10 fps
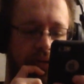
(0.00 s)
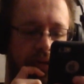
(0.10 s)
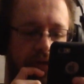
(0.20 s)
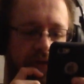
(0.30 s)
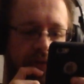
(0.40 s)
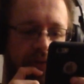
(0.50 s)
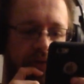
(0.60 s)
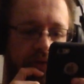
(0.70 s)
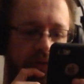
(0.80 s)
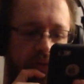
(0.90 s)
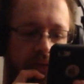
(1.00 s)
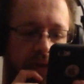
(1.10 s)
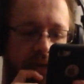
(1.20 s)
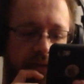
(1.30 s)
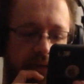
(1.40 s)
if I'm
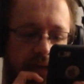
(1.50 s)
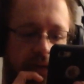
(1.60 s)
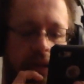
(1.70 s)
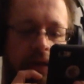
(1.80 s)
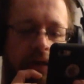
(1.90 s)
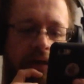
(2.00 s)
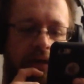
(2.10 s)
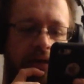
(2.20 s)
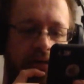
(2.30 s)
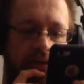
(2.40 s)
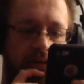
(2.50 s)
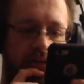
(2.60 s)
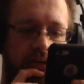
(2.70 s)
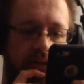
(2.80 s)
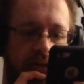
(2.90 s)
correct. And then
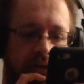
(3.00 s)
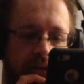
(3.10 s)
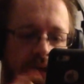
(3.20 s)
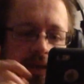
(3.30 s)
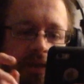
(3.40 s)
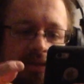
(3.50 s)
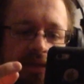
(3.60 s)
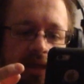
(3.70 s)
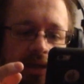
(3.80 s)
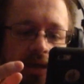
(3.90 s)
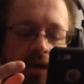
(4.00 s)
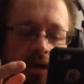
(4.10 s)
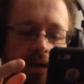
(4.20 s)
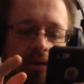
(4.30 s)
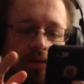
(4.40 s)

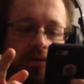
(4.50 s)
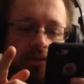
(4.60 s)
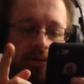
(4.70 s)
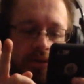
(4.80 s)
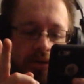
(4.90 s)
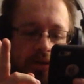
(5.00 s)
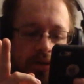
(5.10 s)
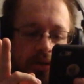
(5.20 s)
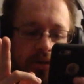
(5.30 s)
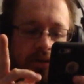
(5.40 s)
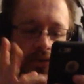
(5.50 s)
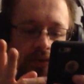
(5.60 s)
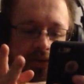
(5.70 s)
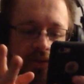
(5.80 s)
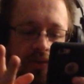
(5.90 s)
Celadon
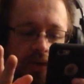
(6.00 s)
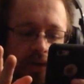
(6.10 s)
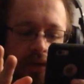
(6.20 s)
was the one